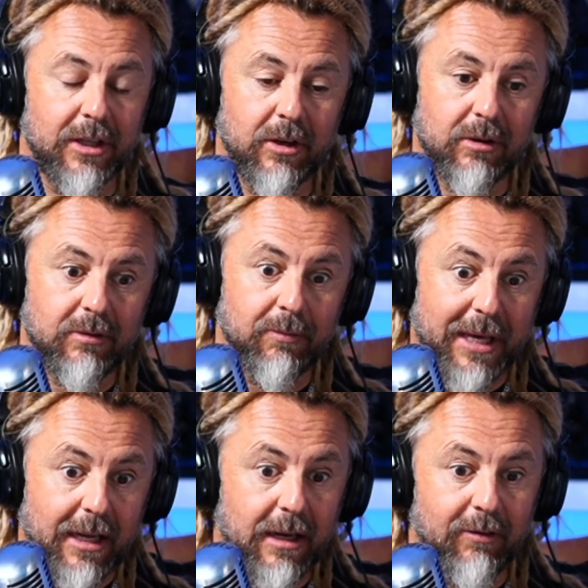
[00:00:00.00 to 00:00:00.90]
And the
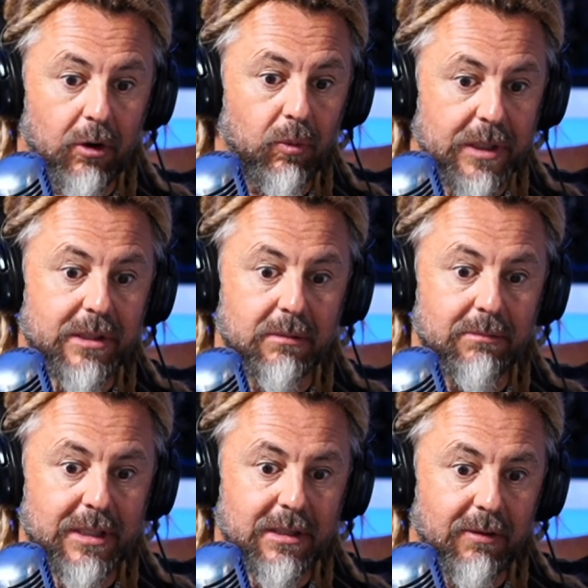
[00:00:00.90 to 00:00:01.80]
beginning of all
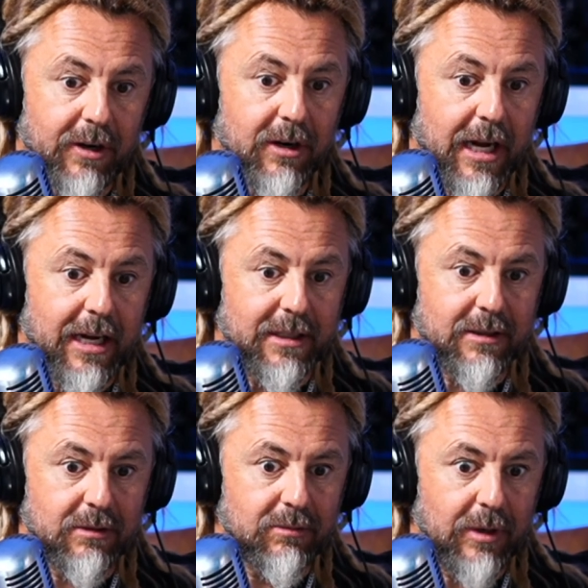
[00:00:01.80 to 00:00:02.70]
wisdom is the fear of God.
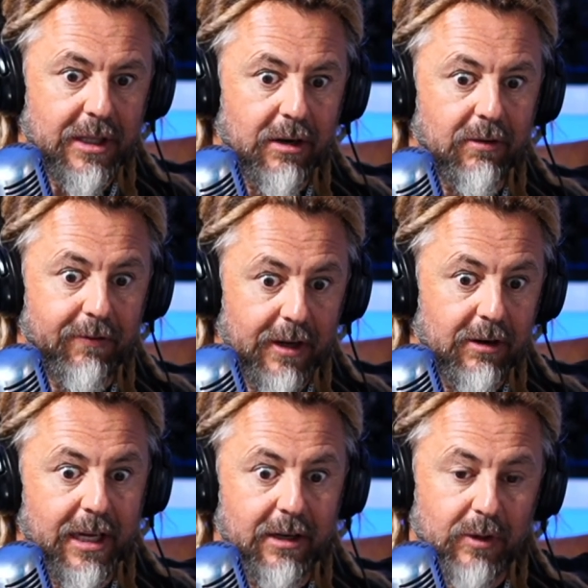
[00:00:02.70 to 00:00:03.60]
So when they're
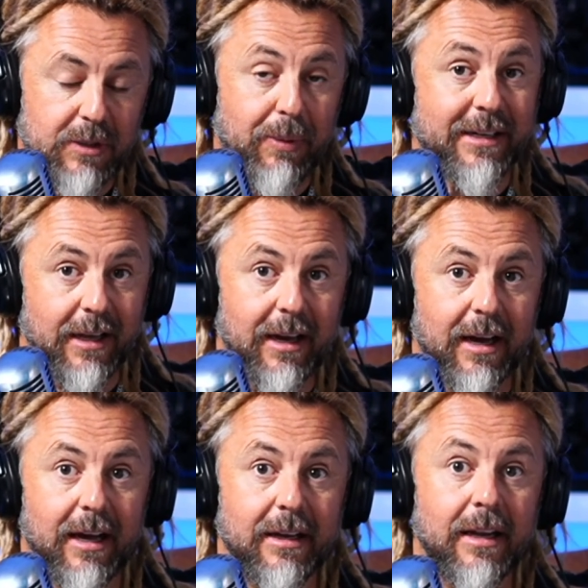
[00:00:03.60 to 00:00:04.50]
fearing and respecting
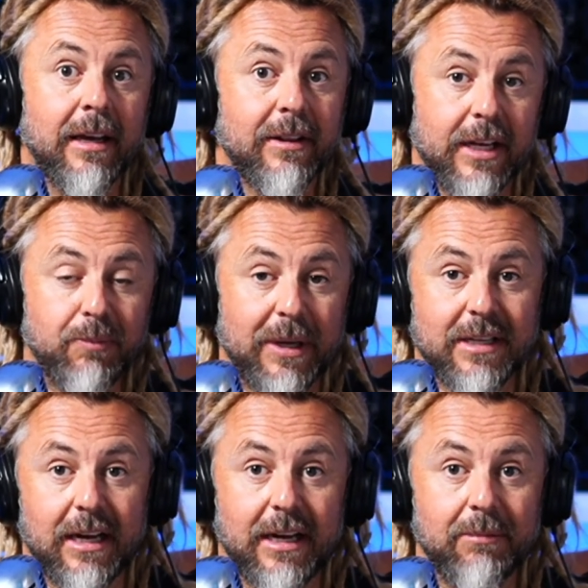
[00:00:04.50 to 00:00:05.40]
God, they spend
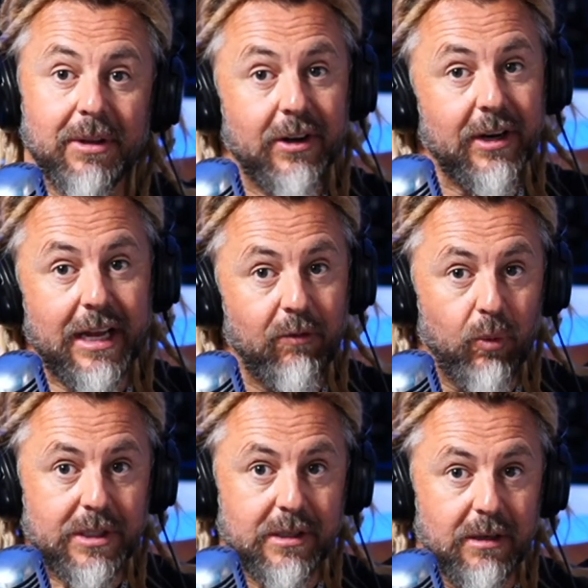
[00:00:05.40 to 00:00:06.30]
time, they're going to have
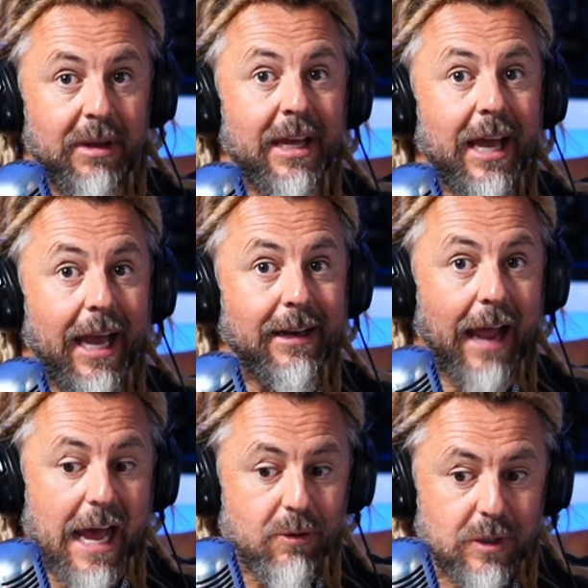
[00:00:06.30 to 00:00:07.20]
wisdom. And
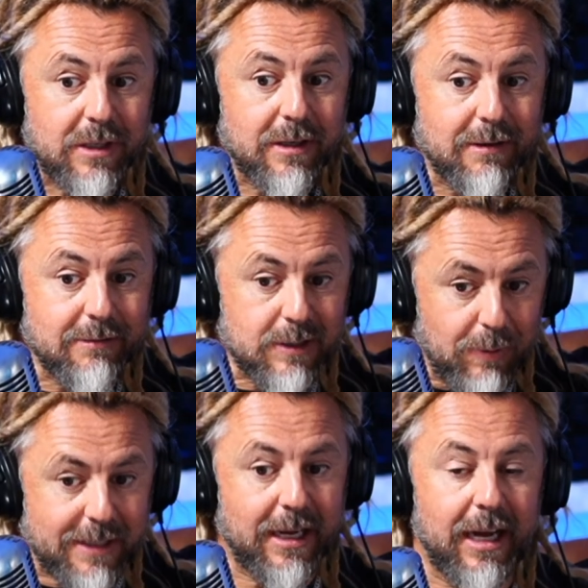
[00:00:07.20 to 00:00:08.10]
I would
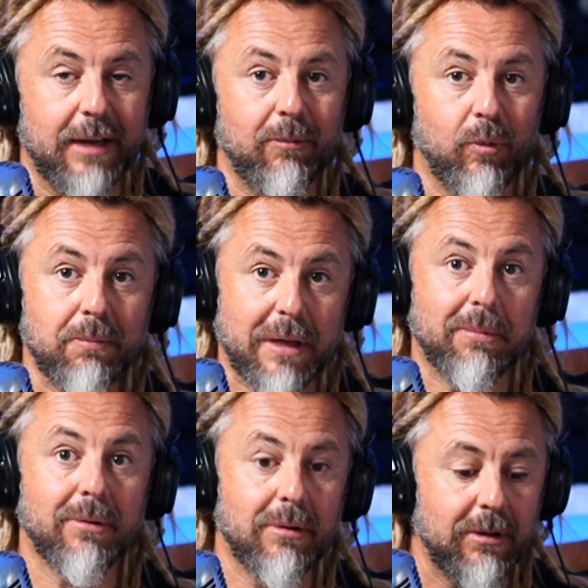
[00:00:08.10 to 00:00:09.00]
spend time with
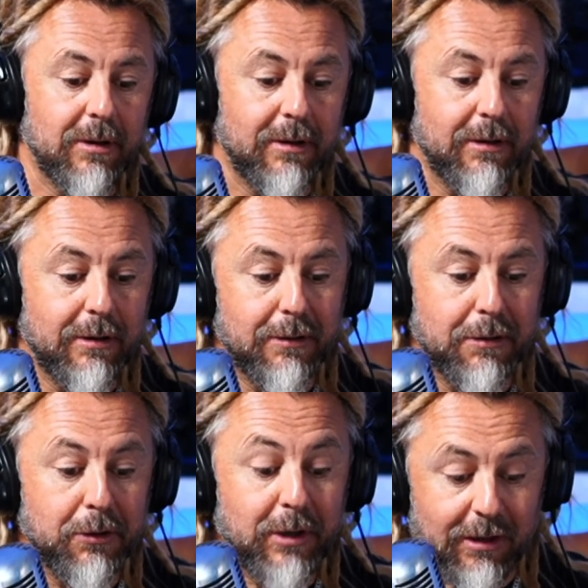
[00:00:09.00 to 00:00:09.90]
people
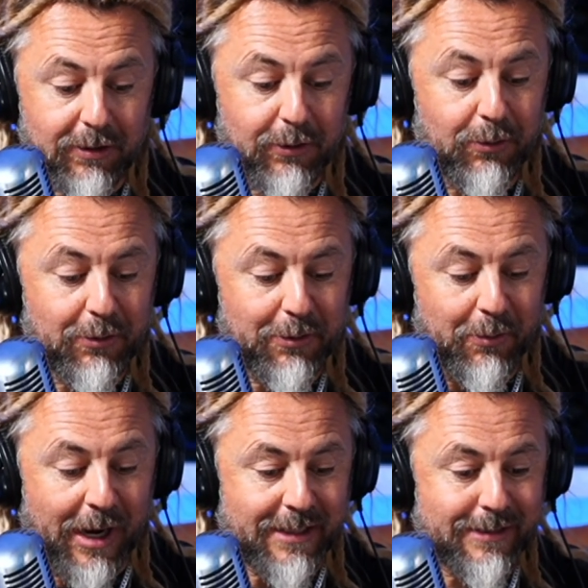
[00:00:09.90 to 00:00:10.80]
who give you
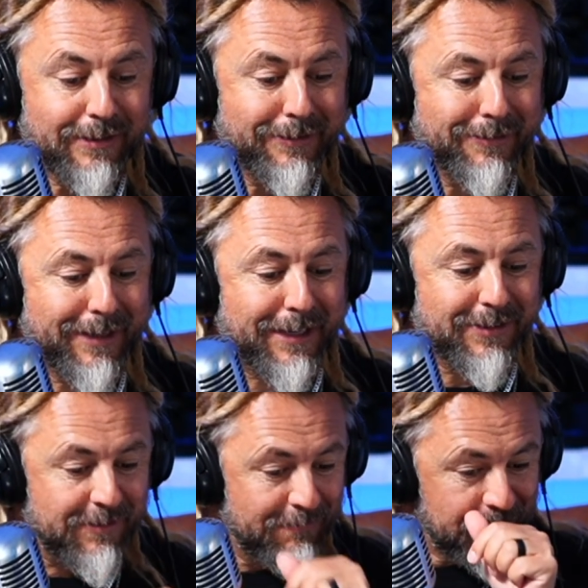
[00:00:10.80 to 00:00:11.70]
wise counsel.